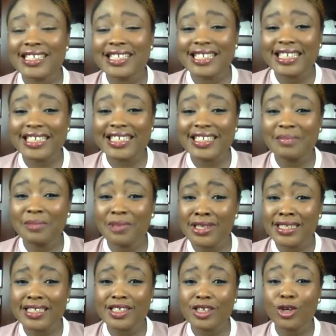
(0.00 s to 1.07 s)
16
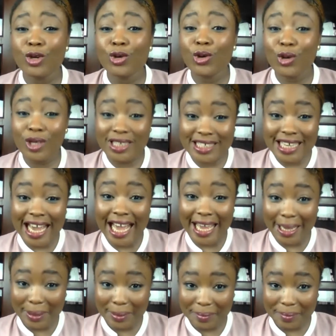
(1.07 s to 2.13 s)
months is a long time.